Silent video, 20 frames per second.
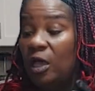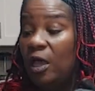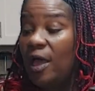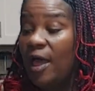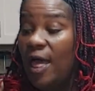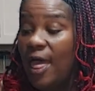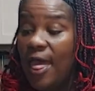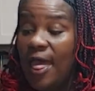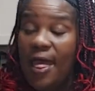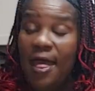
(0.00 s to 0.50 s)
a
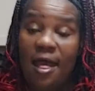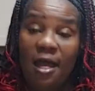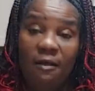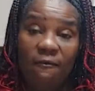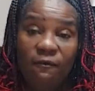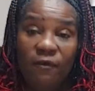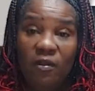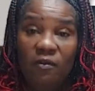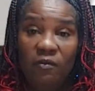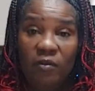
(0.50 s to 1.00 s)

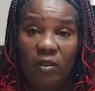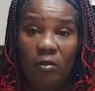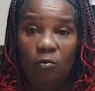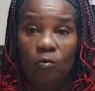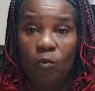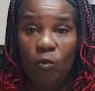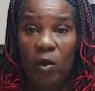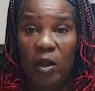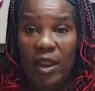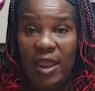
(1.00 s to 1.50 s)
half of a
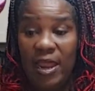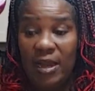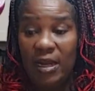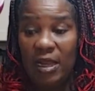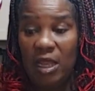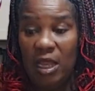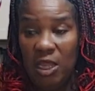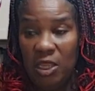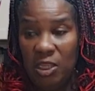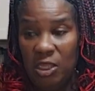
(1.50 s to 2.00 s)
red
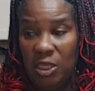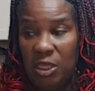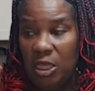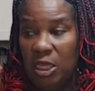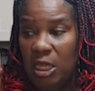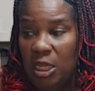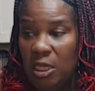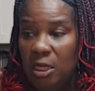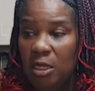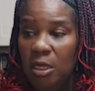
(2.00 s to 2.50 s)

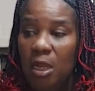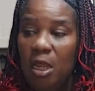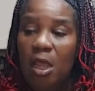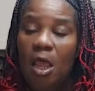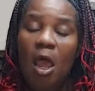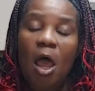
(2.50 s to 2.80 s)
onion.